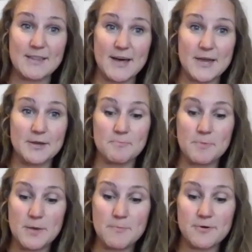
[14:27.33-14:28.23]
Like,
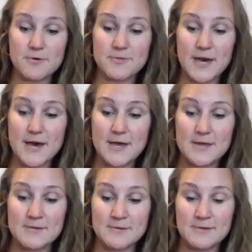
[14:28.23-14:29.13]
people
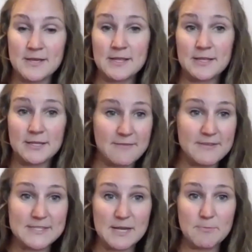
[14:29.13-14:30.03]
that live
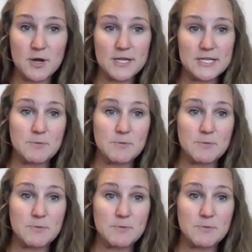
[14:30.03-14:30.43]
in San Marcos,